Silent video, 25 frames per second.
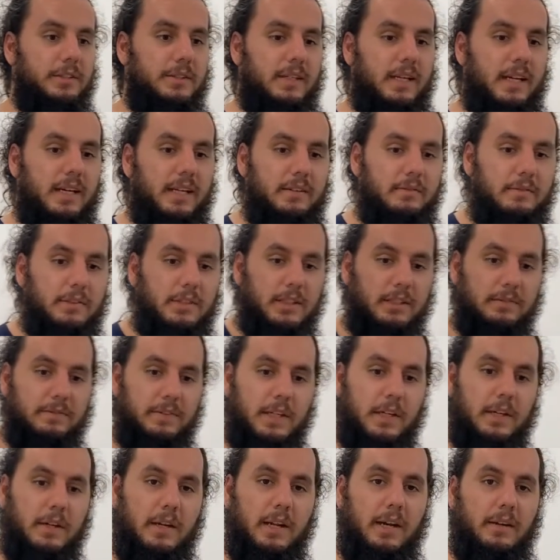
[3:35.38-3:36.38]
Just got it really
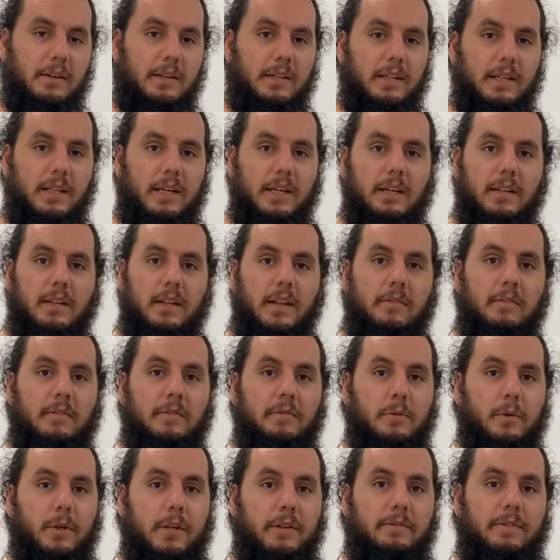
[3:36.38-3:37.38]
figured out at like
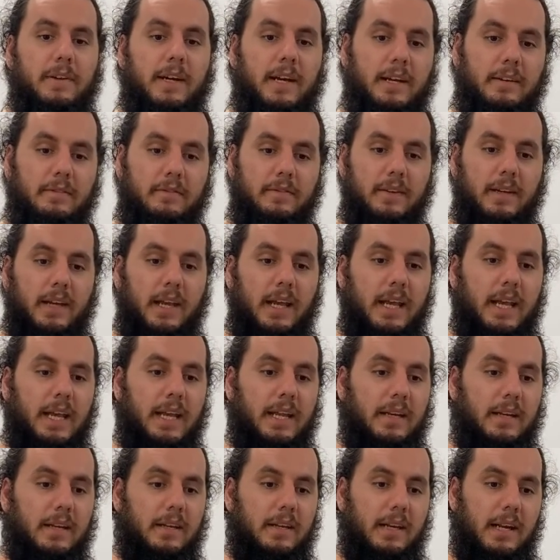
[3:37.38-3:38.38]
11:45.
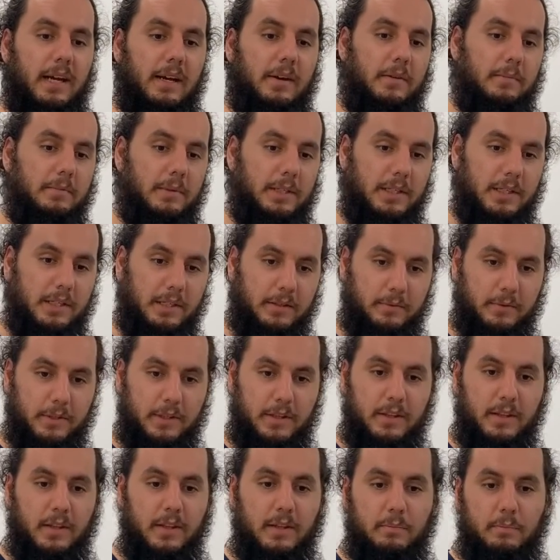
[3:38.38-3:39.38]
And now I'm dealing
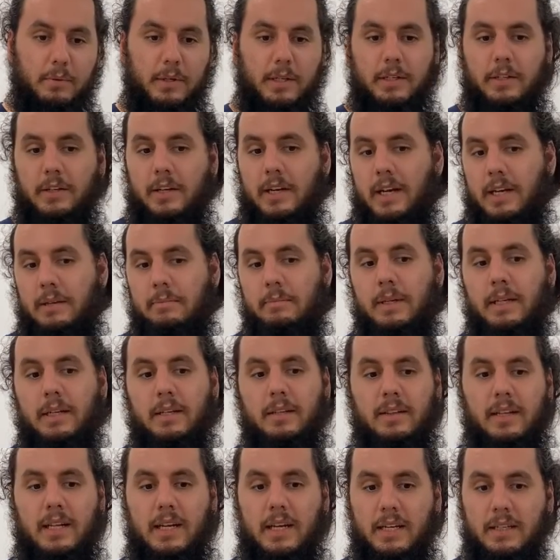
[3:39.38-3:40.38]
with the printer head being
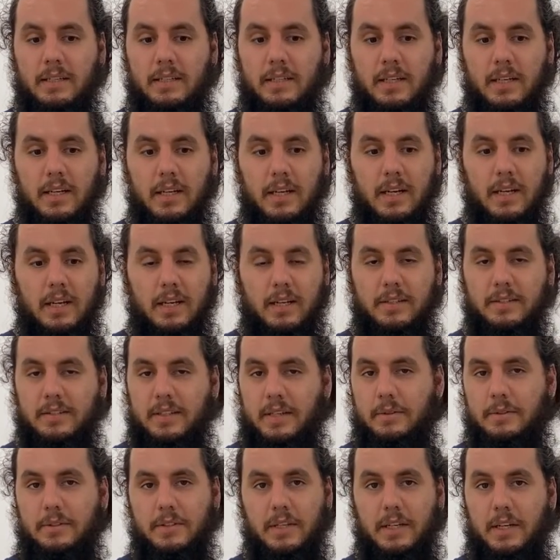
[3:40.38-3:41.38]
clogged because
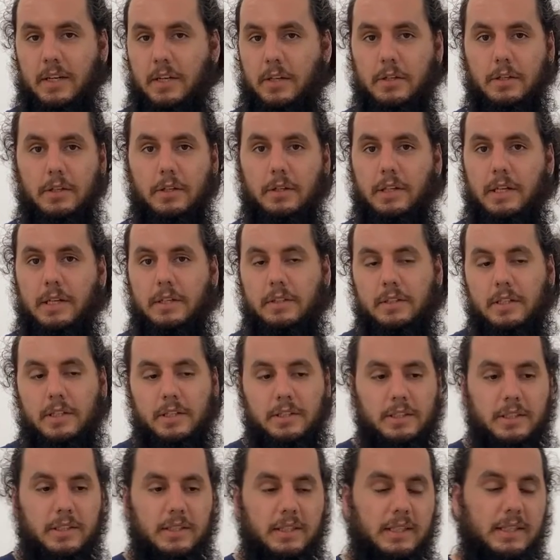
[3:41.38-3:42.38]
I was like under there
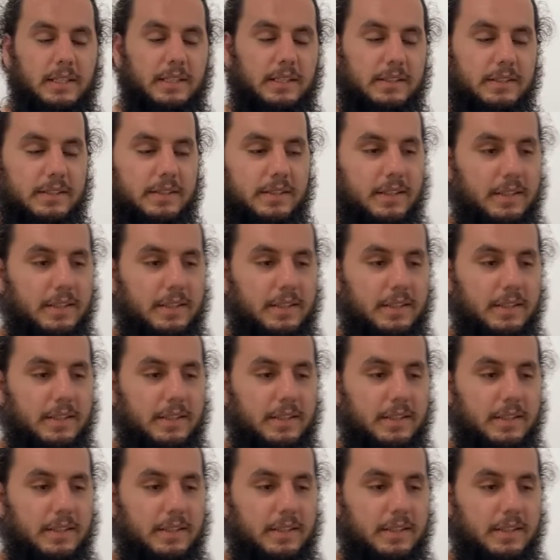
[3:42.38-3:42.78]
touching it and